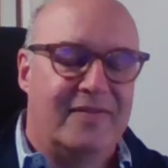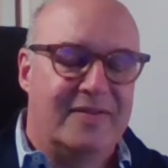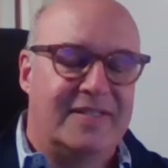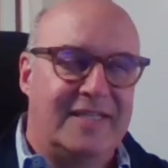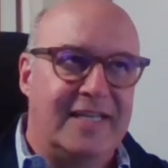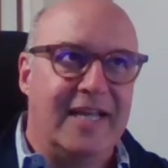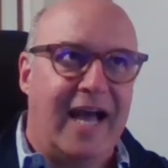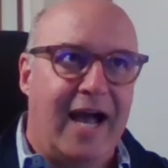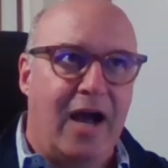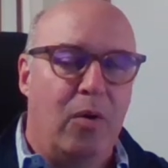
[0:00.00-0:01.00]
seeing
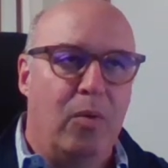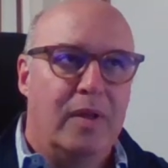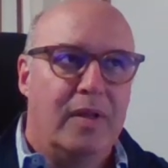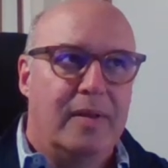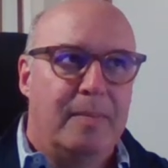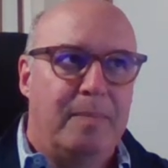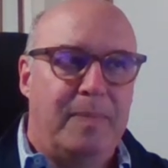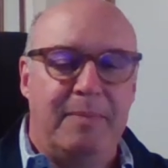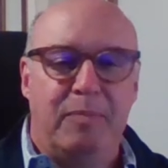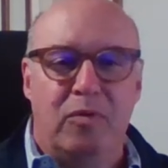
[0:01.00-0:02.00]
how
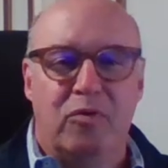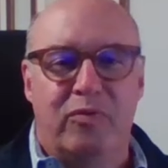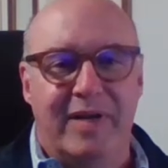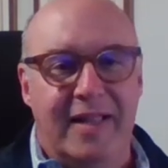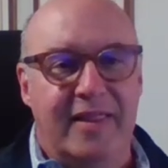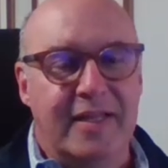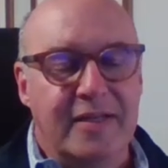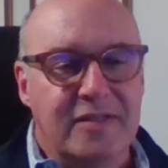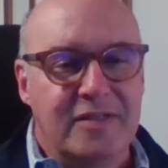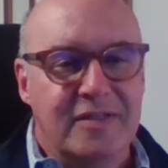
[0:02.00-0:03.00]
people create
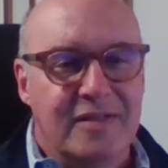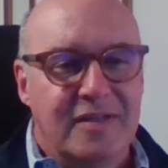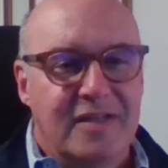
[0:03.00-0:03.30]
things